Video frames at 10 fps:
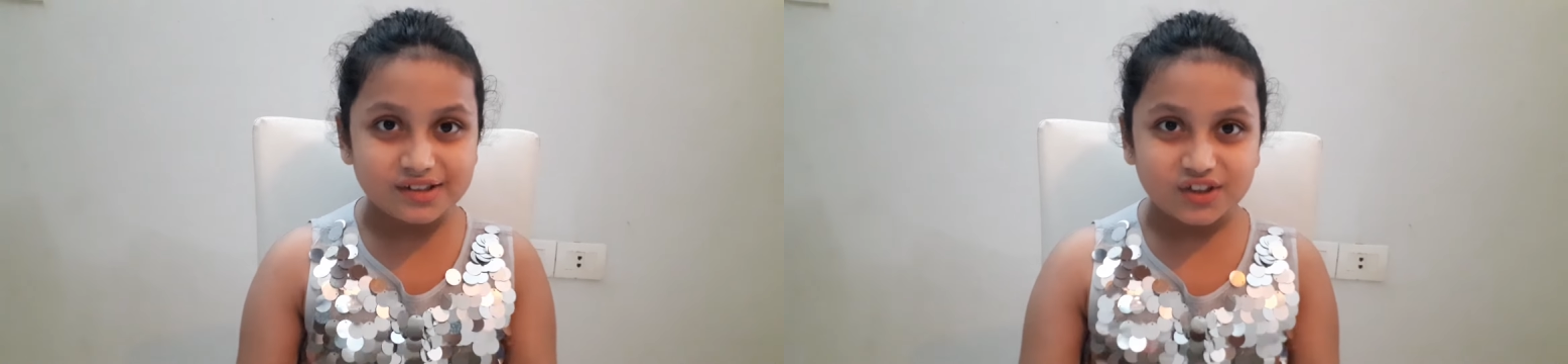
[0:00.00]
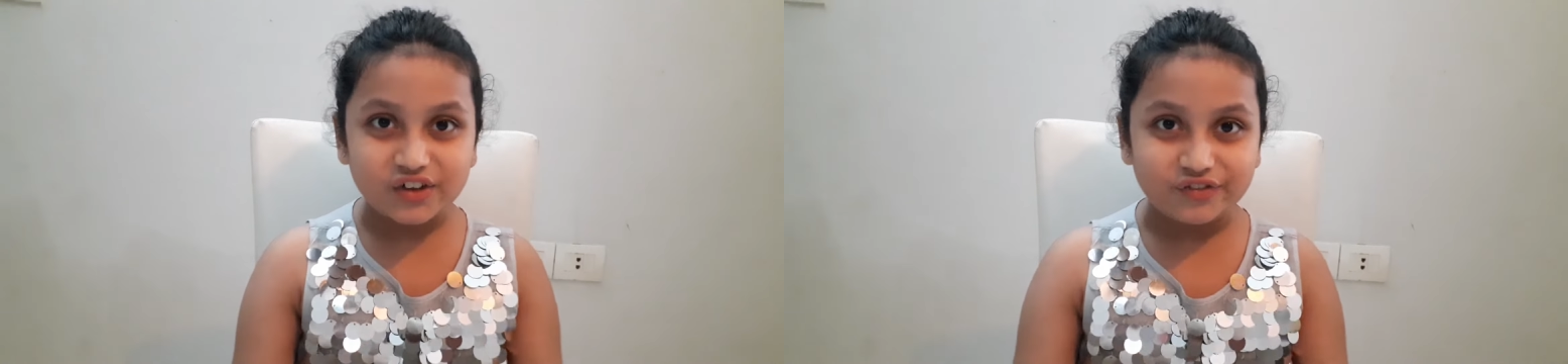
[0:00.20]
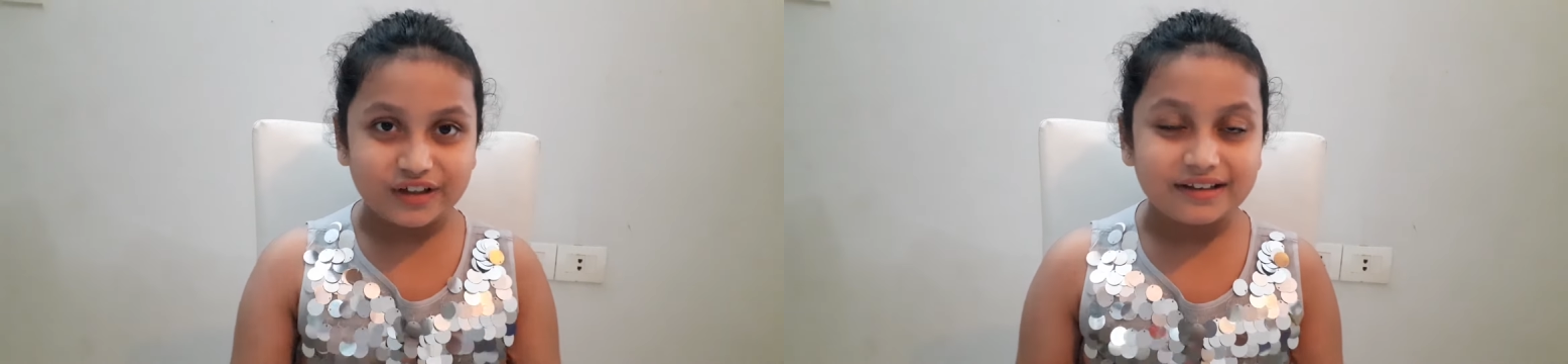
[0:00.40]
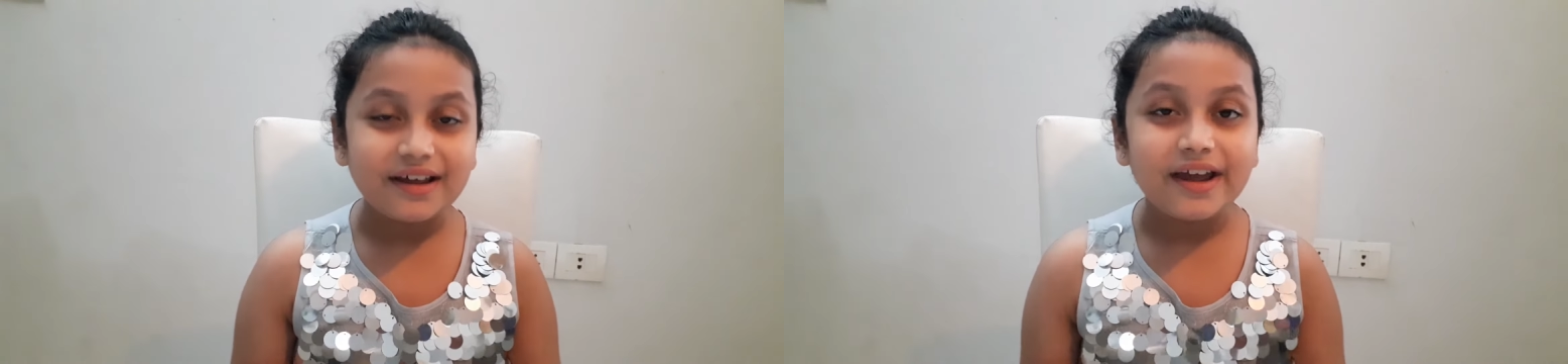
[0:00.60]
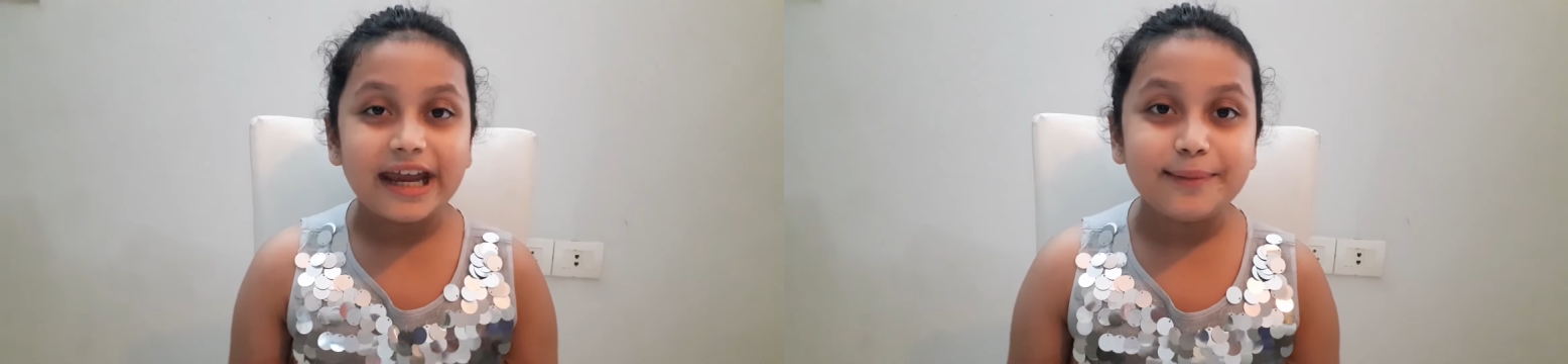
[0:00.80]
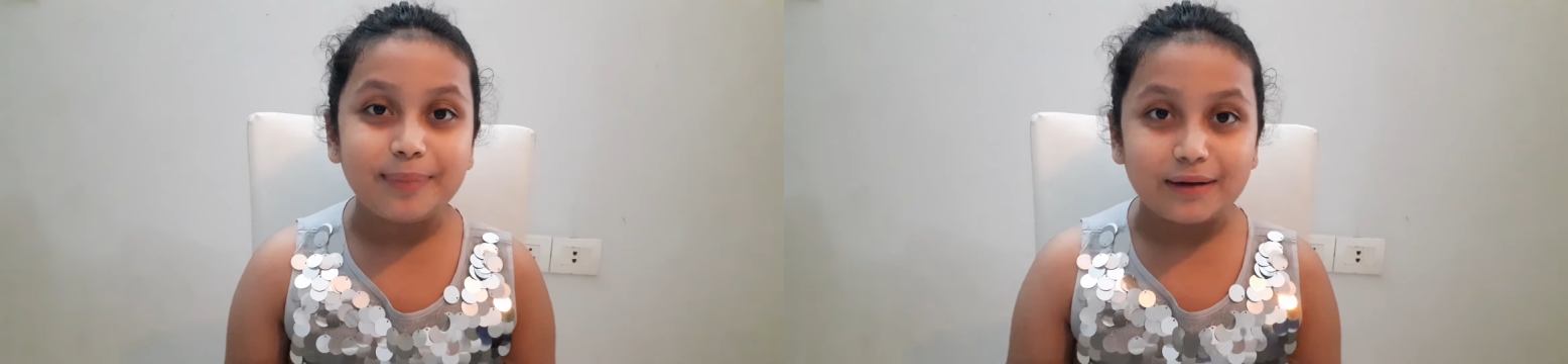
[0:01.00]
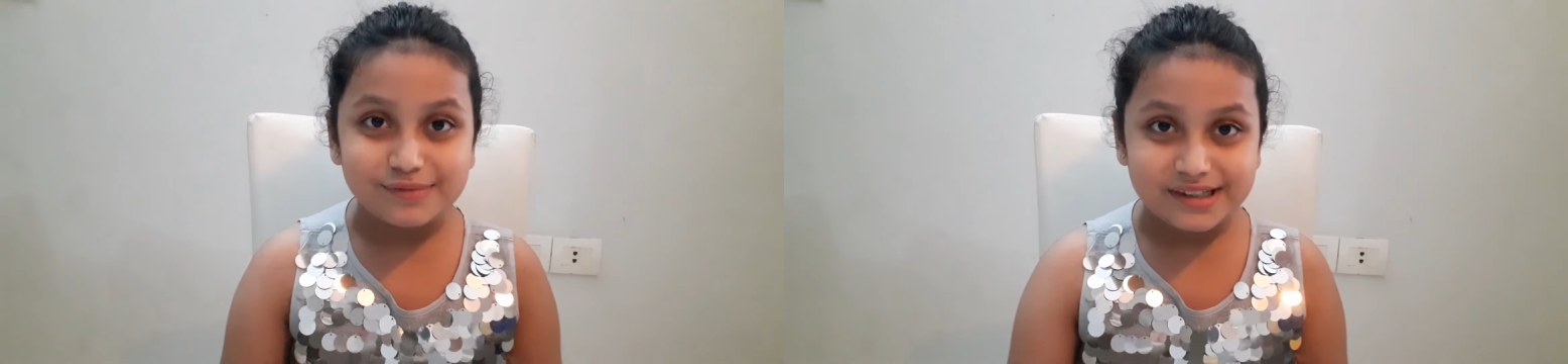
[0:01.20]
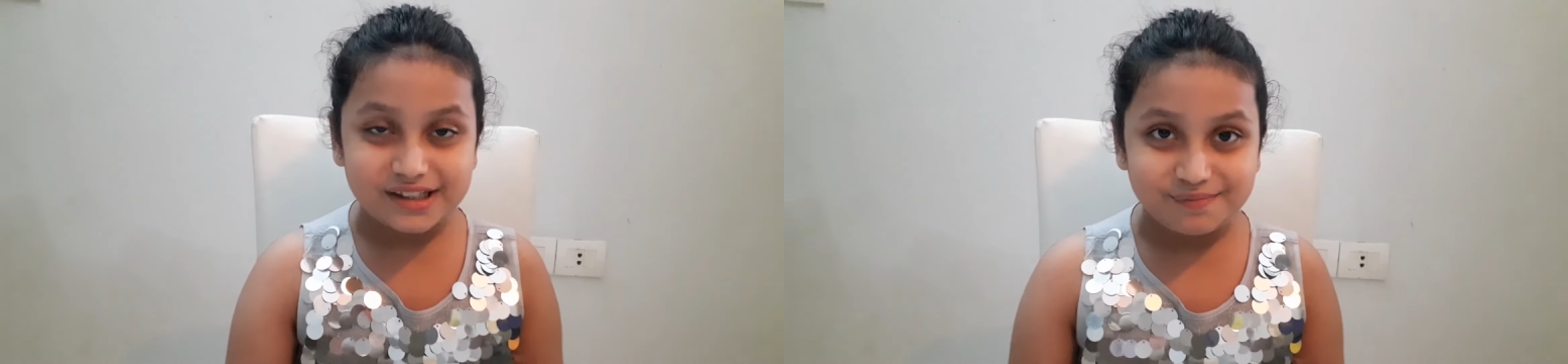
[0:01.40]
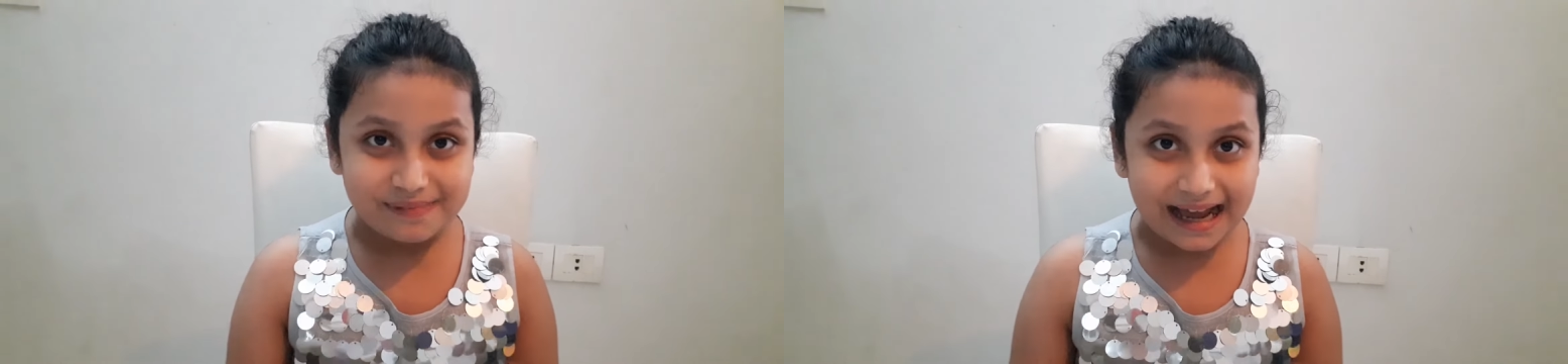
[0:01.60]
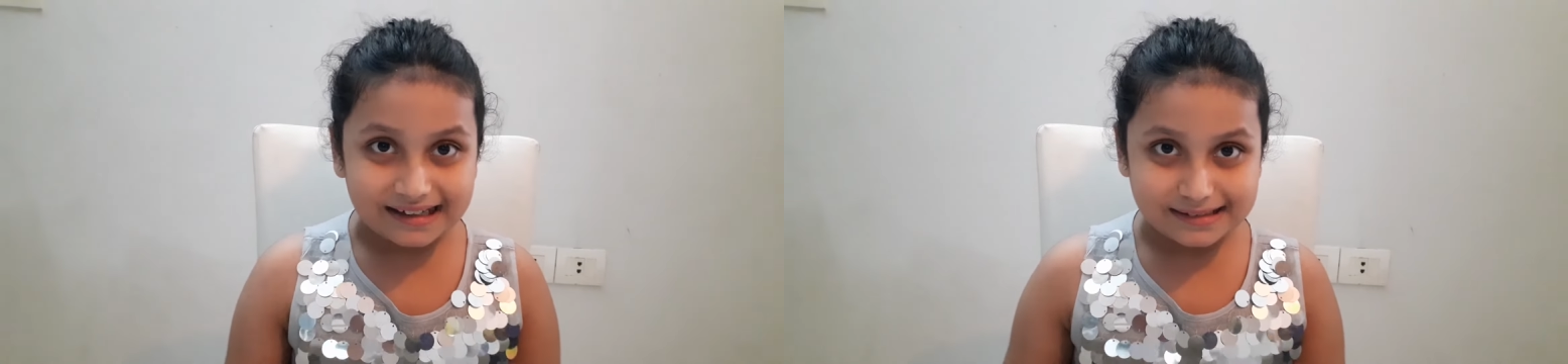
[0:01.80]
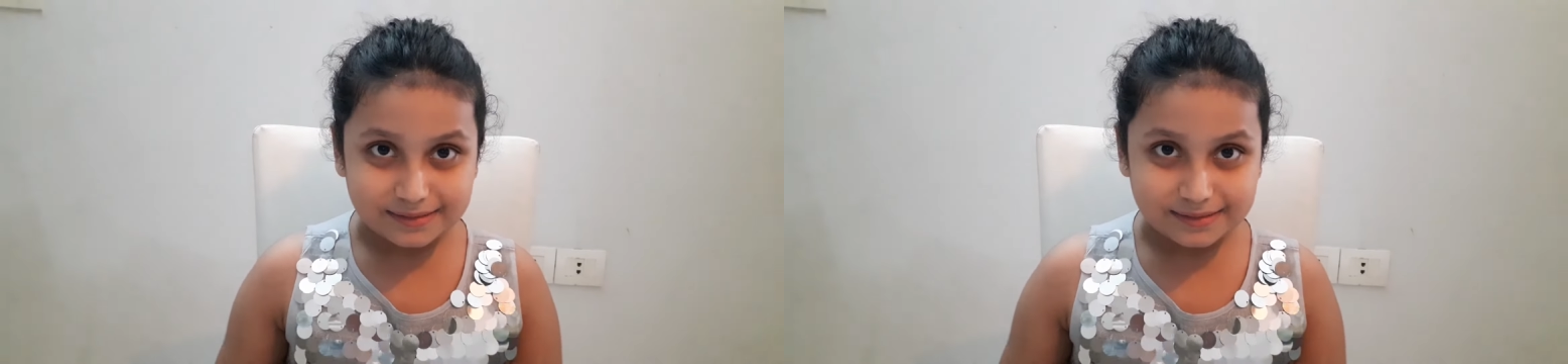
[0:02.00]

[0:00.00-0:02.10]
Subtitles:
surface, it bounces back.